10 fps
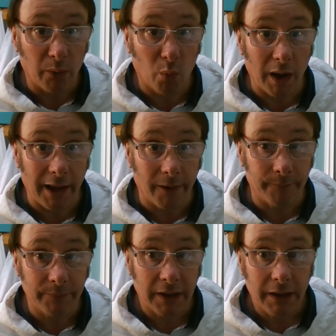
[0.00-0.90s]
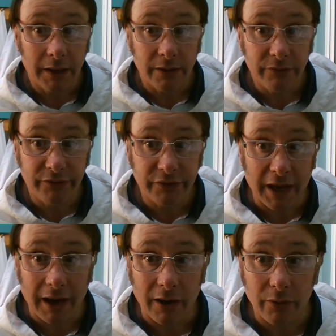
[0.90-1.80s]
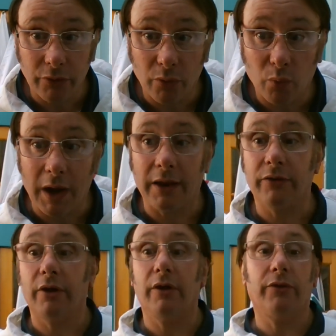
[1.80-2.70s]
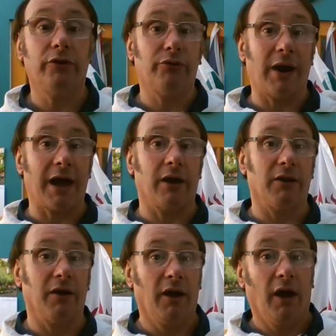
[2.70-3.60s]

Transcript: Well, down went the dragon.